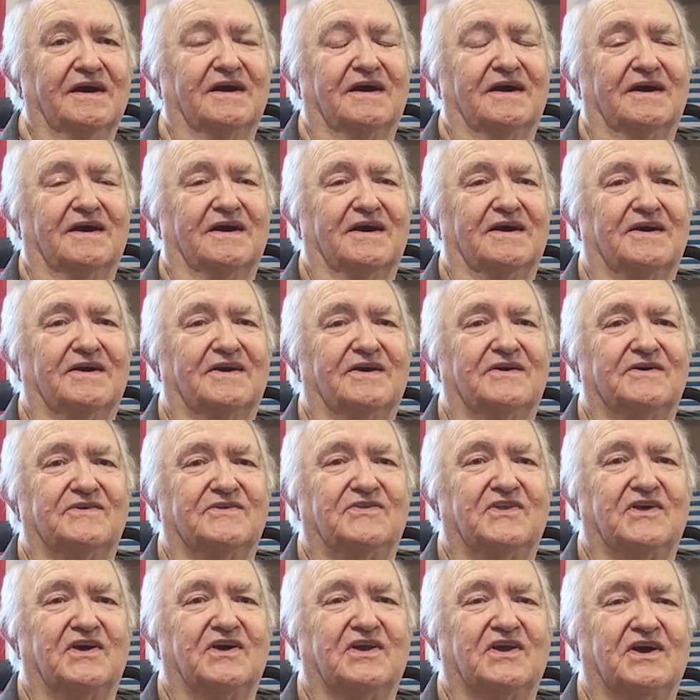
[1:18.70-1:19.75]
Uh,
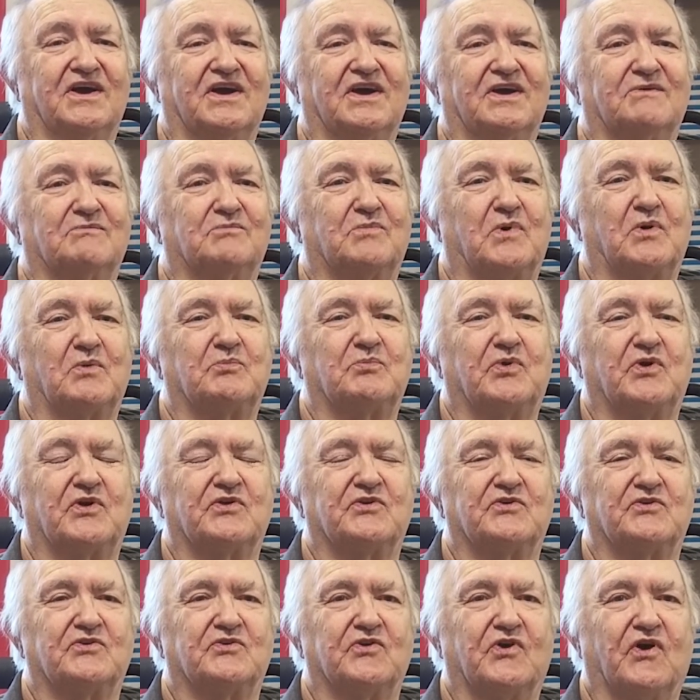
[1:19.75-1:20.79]
then I had my
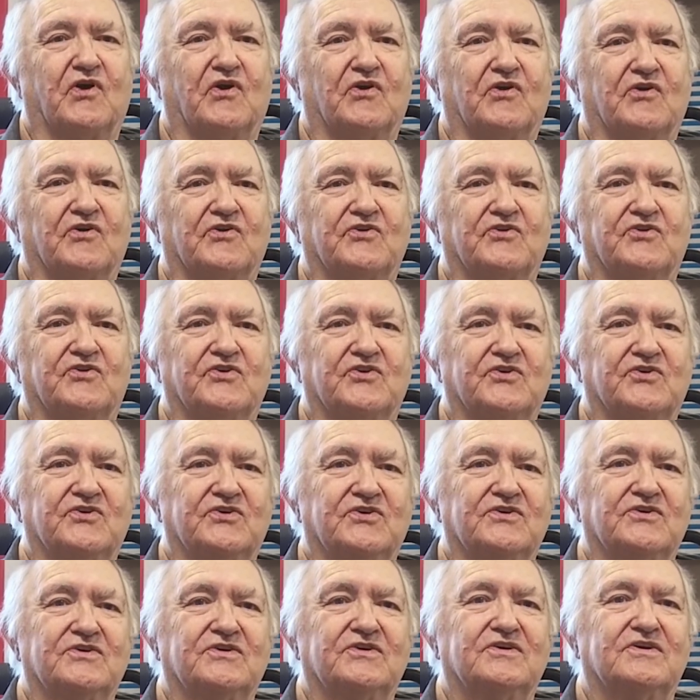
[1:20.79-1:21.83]
brother Art
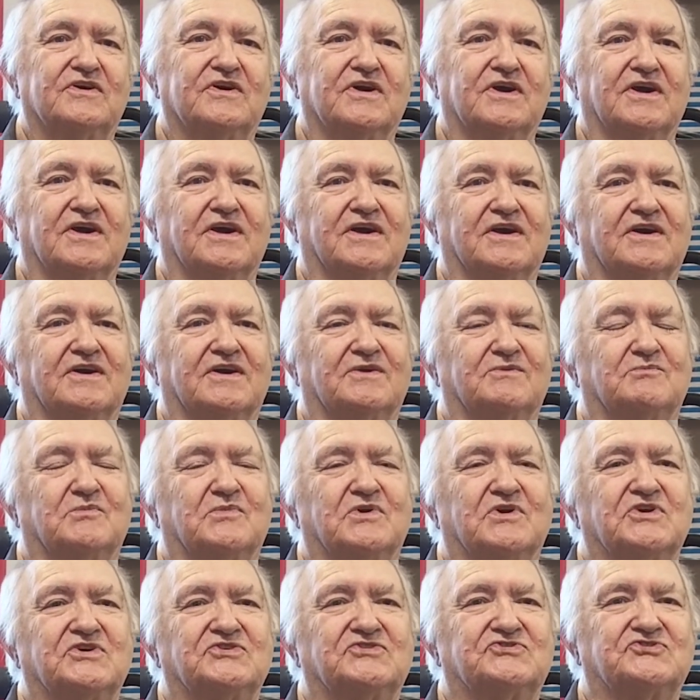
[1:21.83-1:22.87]
and
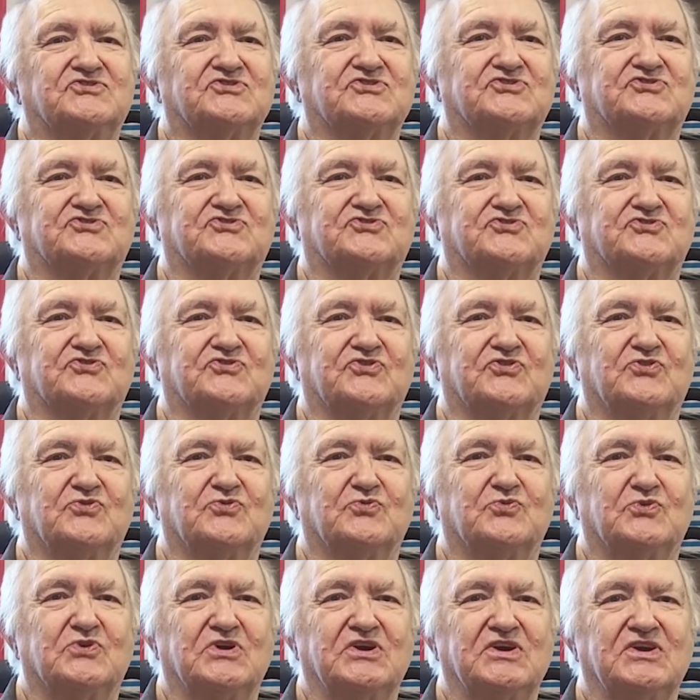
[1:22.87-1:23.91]
my sister
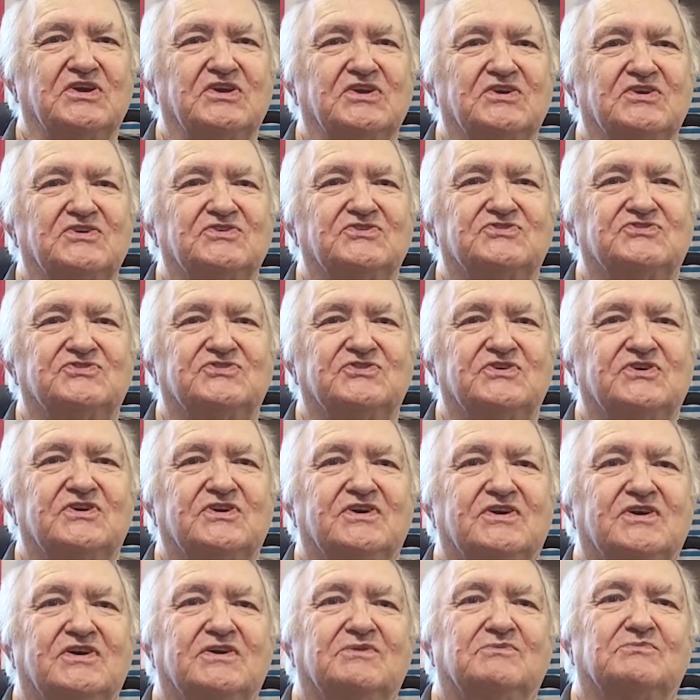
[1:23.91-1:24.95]
Louise,
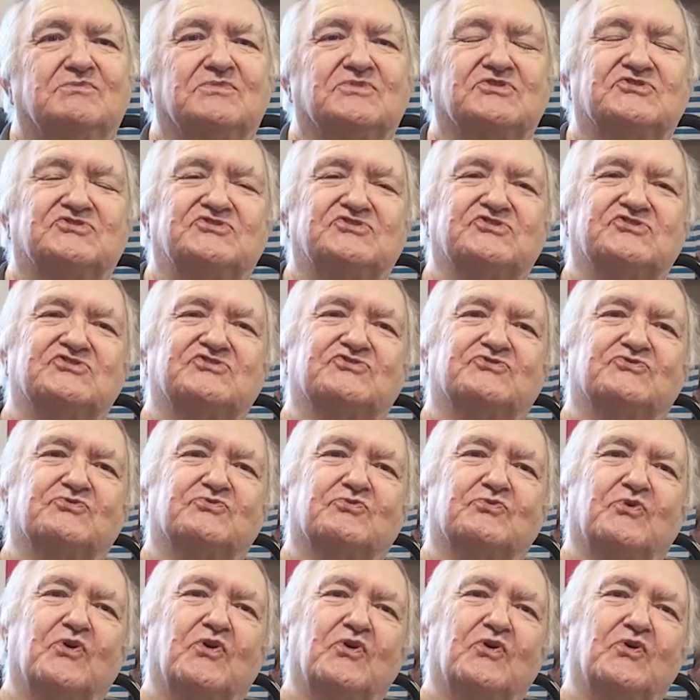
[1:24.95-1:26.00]
my sister
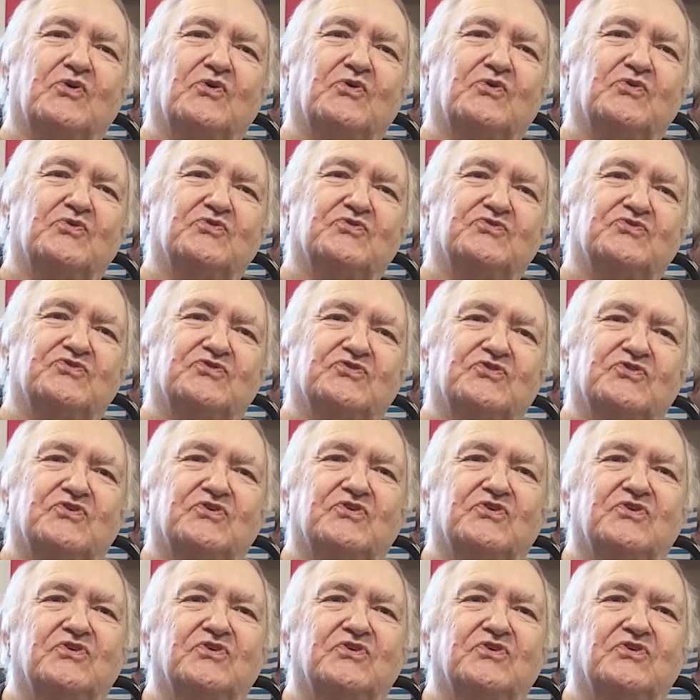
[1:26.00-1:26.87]
Rose,